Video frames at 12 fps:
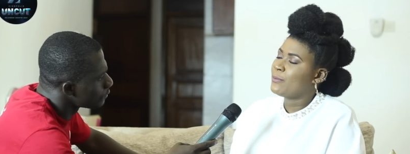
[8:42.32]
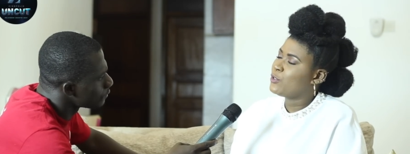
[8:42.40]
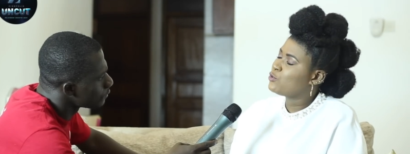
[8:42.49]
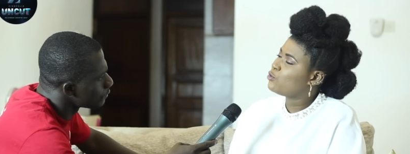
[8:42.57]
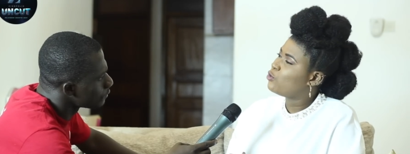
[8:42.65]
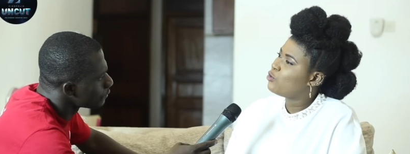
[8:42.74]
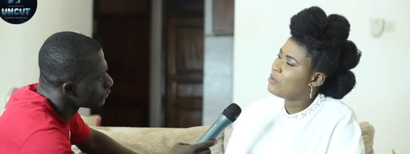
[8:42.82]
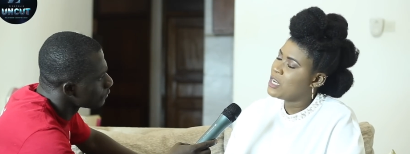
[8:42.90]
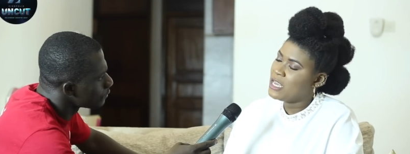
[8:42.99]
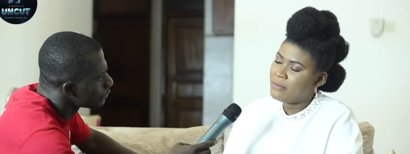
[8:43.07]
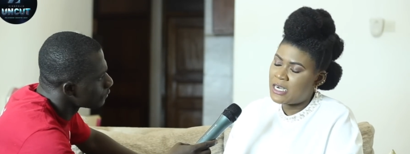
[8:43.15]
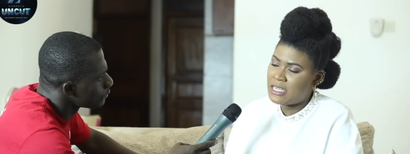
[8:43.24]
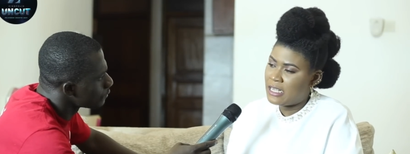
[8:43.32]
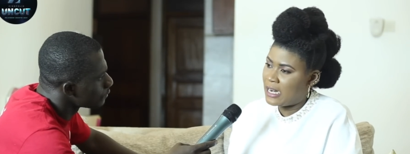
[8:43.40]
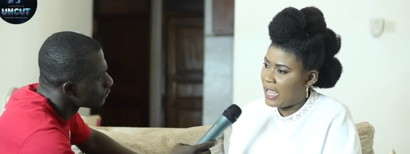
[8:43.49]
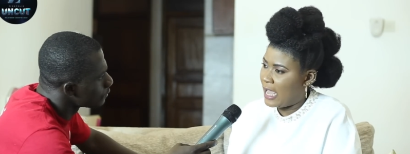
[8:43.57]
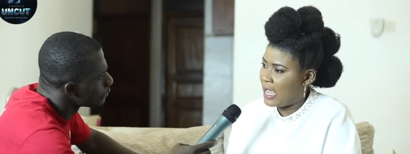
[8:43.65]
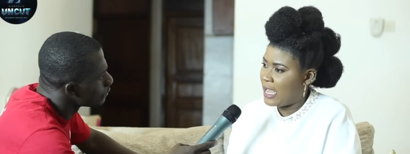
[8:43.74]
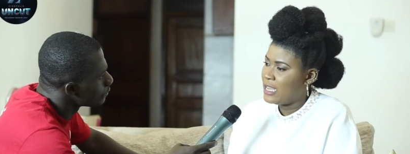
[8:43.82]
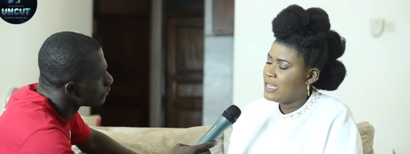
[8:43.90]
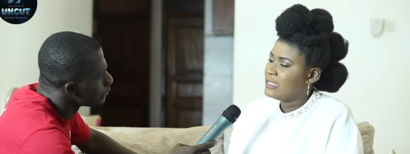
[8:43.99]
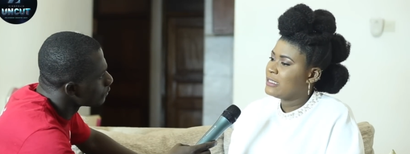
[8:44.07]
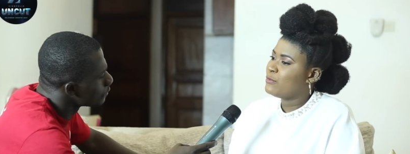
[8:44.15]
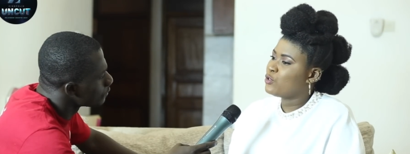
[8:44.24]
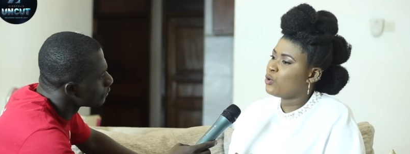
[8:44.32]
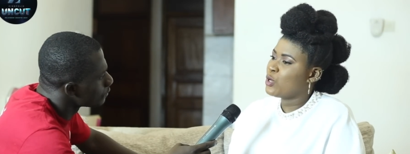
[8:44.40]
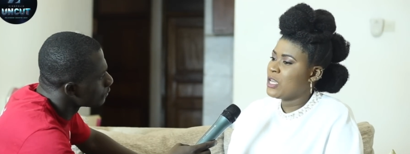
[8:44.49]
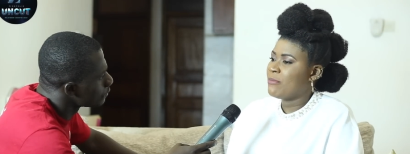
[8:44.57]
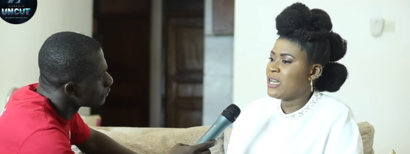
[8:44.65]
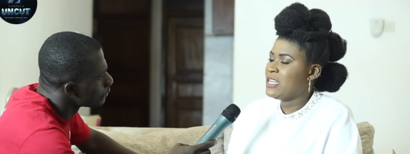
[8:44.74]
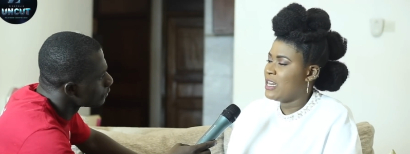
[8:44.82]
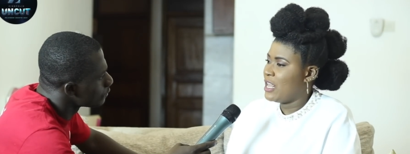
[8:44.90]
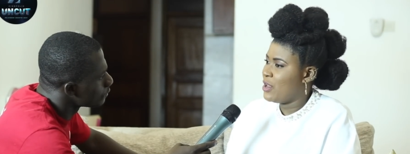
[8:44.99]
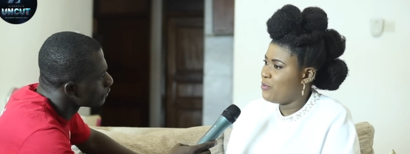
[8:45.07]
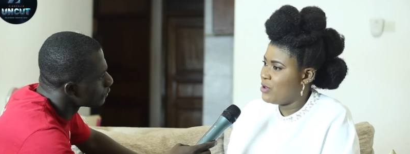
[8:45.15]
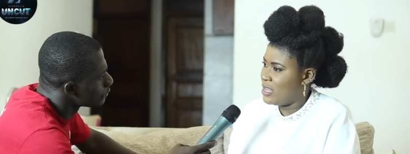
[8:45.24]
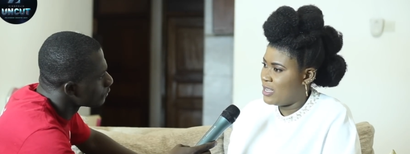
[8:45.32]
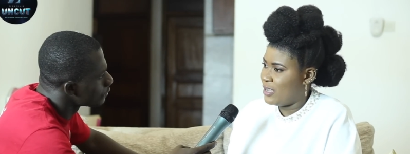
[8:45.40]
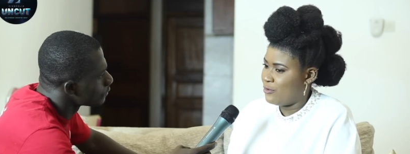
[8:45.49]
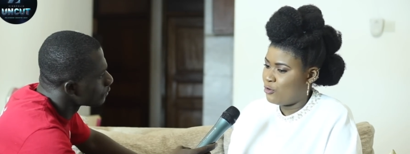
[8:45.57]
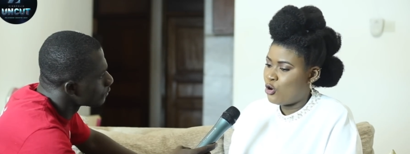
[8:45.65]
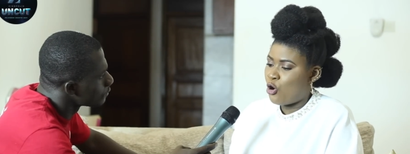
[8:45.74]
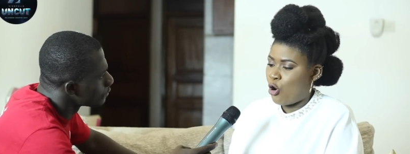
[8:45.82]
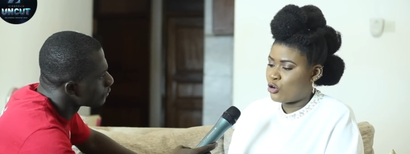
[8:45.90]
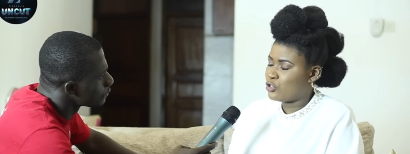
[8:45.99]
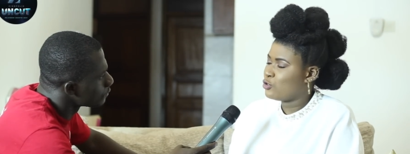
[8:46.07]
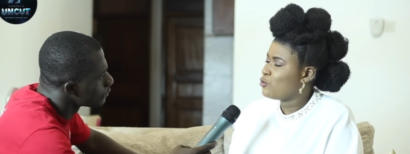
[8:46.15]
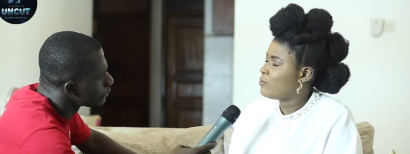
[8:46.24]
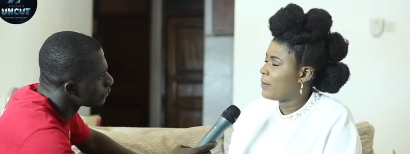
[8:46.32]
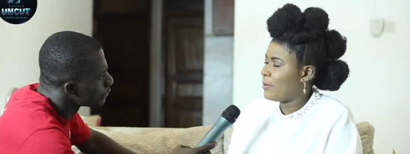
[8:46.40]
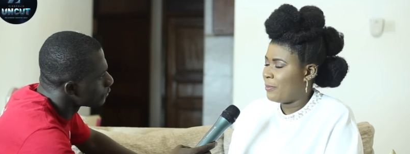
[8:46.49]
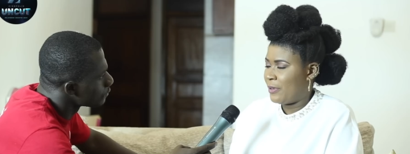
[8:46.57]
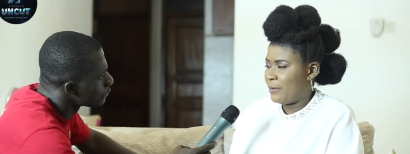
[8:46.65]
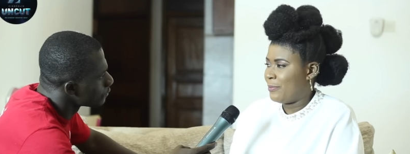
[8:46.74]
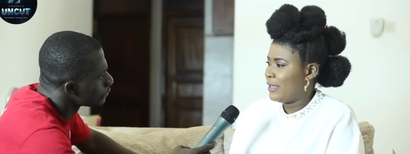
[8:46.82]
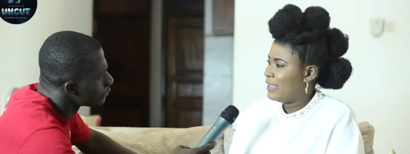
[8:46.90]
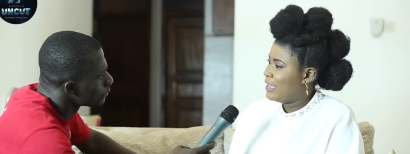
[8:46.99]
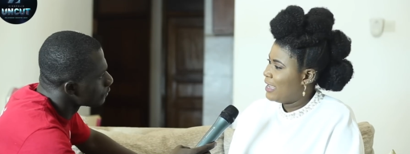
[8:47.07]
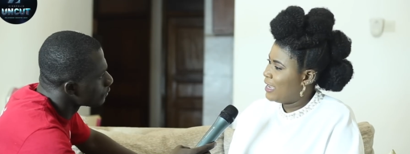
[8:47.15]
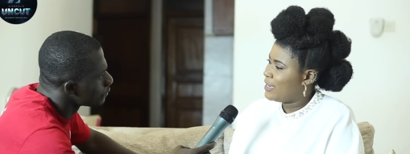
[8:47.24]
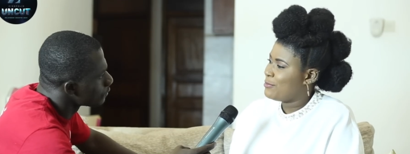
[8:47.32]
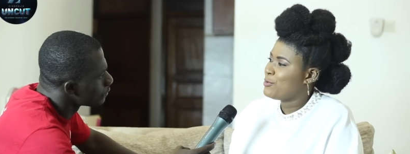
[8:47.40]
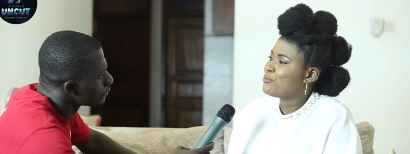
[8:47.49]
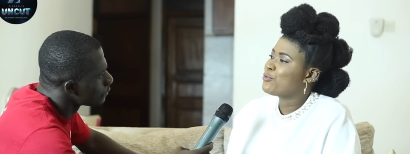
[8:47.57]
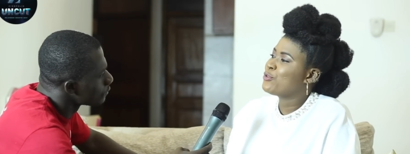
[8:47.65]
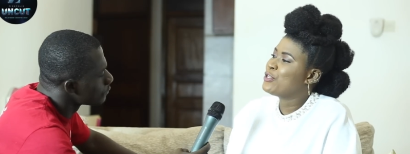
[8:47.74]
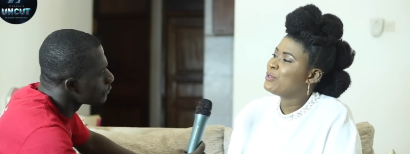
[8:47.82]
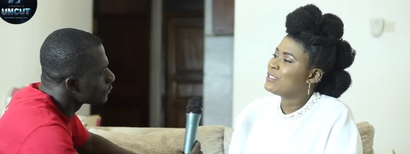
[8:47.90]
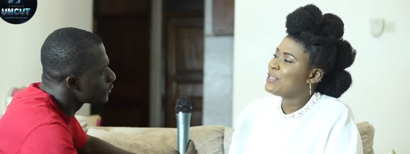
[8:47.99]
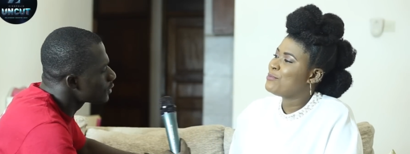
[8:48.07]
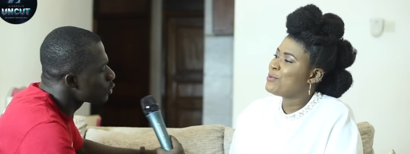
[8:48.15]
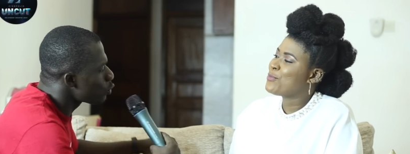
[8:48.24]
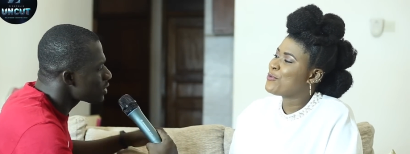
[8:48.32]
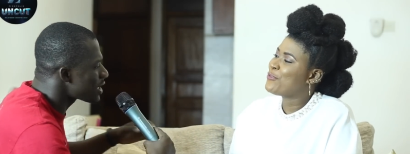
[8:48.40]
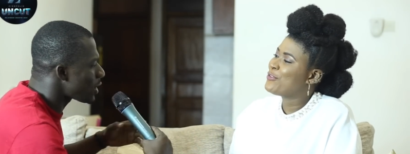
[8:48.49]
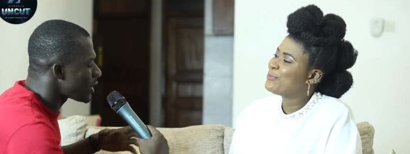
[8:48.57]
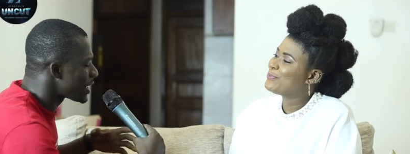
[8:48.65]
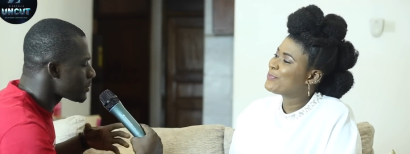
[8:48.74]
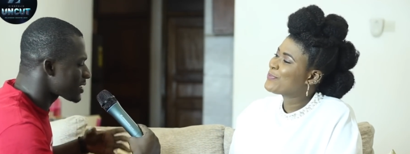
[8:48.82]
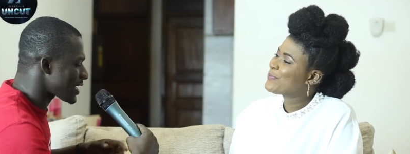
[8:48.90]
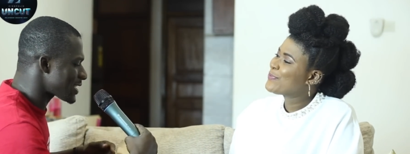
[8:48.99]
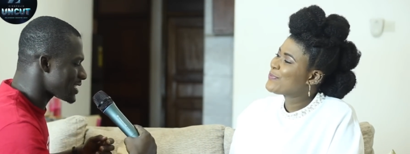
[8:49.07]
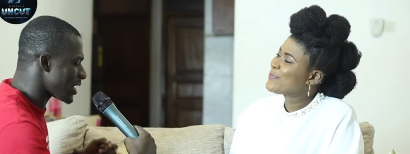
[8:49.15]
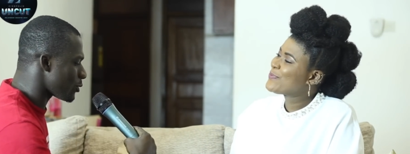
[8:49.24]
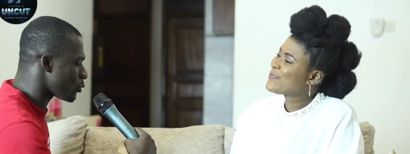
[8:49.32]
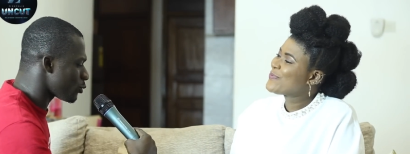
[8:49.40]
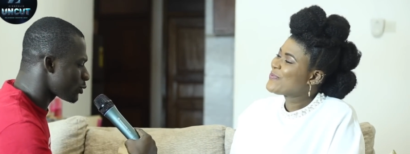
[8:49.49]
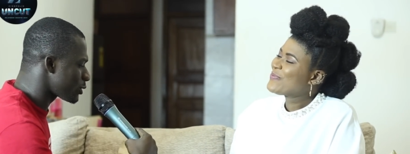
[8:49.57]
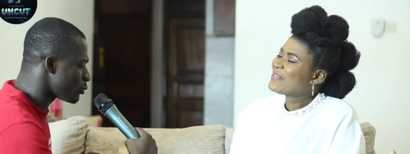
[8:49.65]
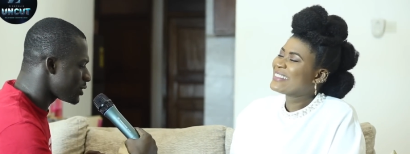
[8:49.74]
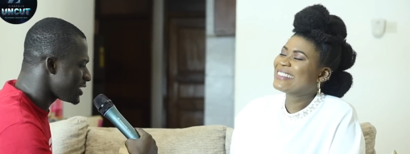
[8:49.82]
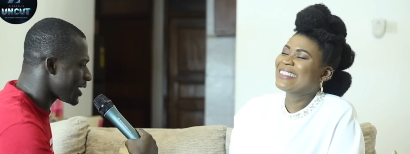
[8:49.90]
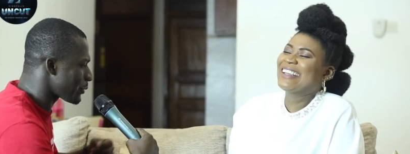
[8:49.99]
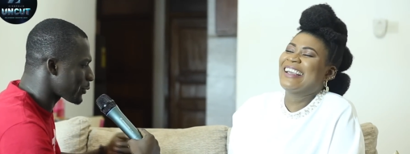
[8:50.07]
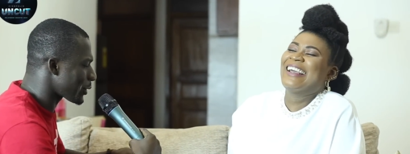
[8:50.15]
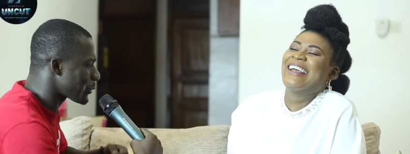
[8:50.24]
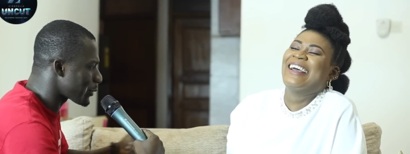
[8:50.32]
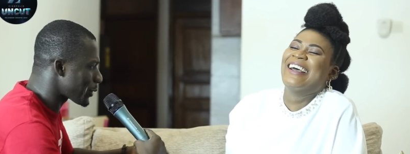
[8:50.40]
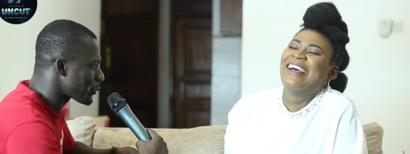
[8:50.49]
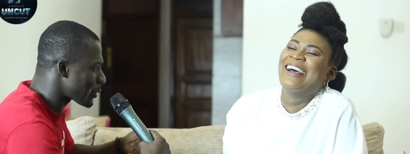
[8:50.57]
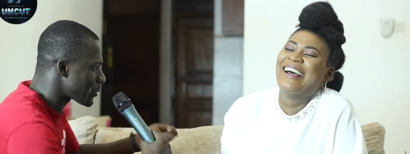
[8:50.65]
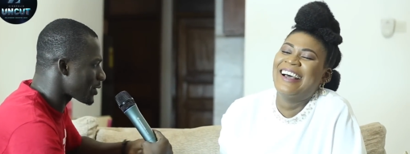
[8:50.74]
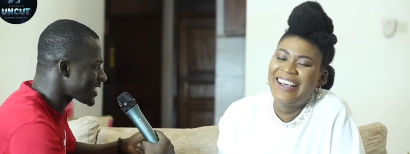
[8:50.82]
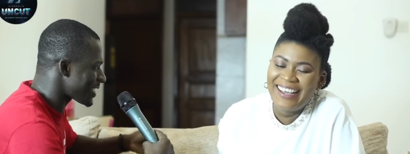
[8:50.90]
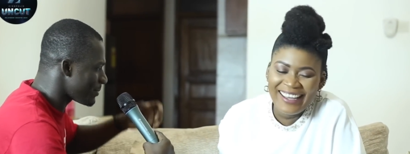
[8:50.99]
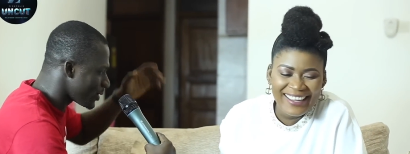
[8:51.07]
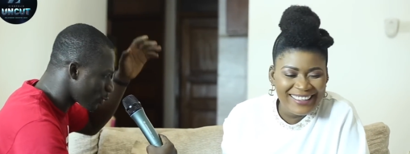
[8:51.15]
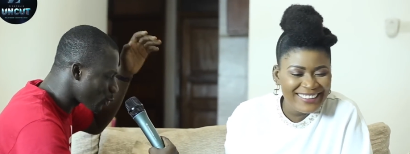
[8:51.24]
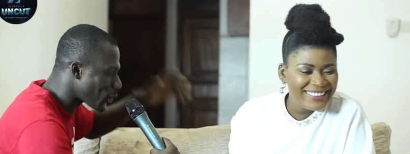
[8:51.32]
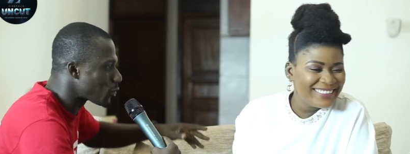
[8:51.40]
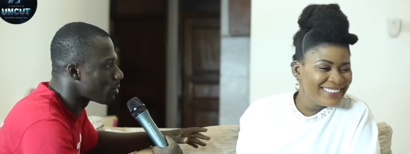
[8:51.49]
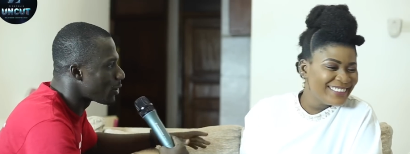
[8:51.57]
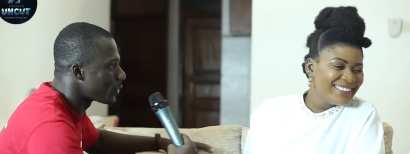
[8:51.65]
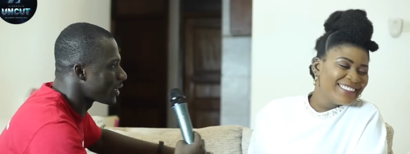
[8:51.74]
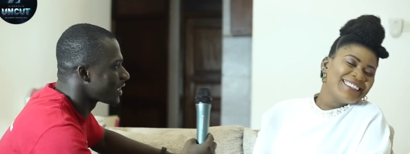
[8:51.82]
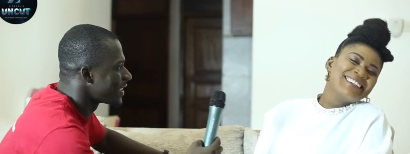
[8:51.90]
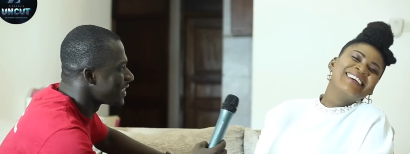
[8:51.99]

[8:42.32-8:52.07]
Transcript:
Speaker 1: na me tall me name ni nyina. To be torn near money in every October, Pepe, and I'm producing.
Speaker 2: To which now I'm discussing how we are very same. Tonomawi.